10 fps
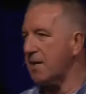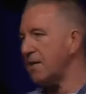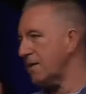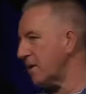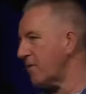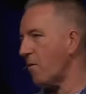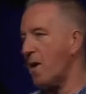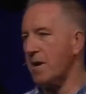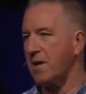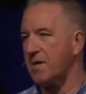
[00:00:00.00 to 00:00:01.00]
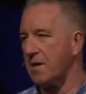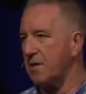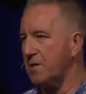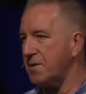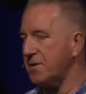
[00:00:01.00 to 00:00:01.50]
and he never wanted to
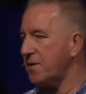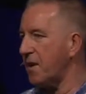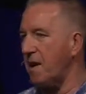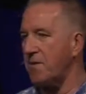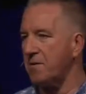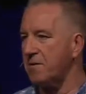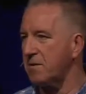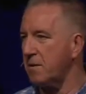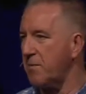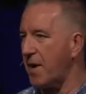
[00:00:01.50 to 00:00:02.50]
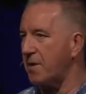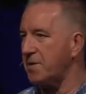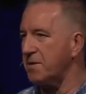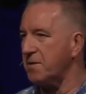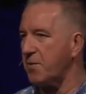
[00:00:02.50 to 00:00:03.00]
tell his two daughters about
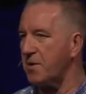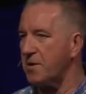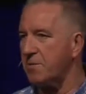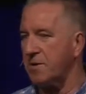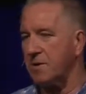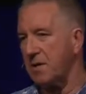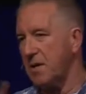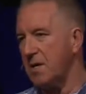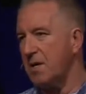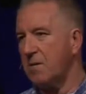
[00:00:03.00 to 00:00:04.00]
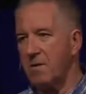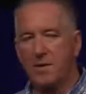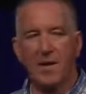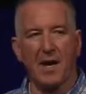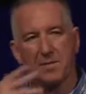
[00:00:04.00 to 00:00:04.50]
his experience, but one of
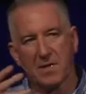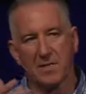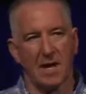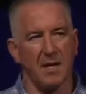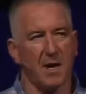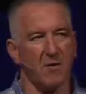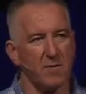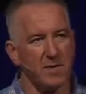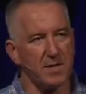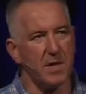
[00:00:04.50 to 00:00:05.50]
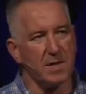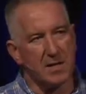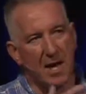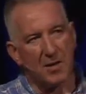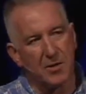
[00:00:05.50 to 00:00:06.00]
the times that he sat down with my son, he
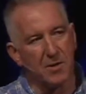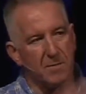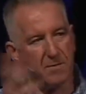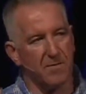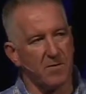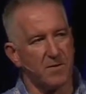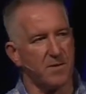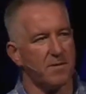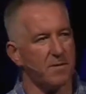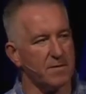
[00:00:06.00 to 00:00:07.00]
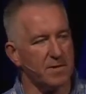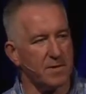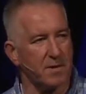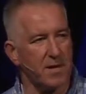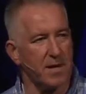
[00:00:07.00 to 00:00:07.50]
kind of told him the full
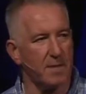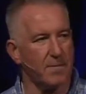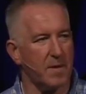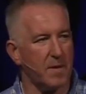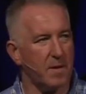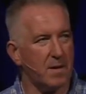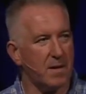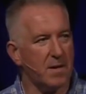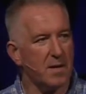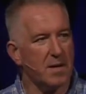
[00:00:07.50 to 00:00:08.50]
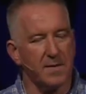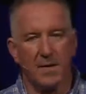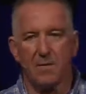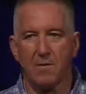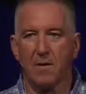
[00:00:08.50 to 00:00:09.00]
story, that
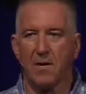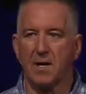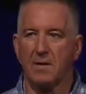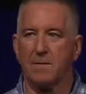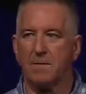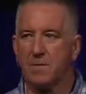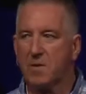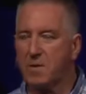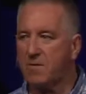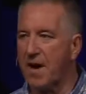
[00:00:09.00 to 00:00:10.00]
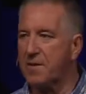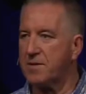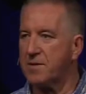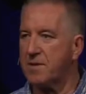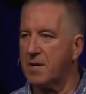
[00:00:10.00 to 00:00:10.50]
they were in a
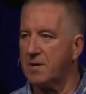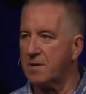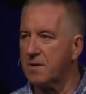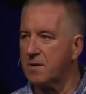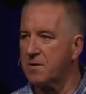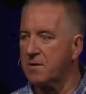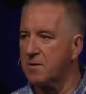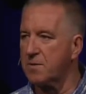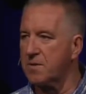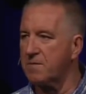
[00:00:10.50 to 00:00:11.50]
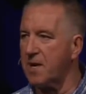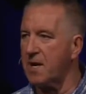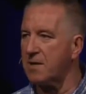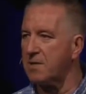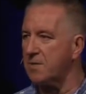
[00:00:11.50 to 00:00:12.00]
foxhole on Christmas Eve
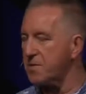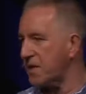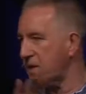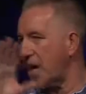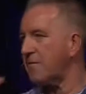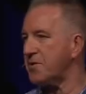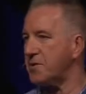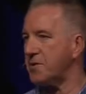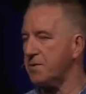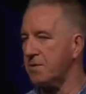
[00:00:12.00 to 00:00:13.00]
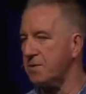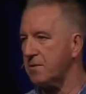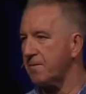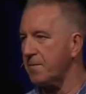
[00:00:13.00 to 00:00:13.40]
night, and there was kind of a truce.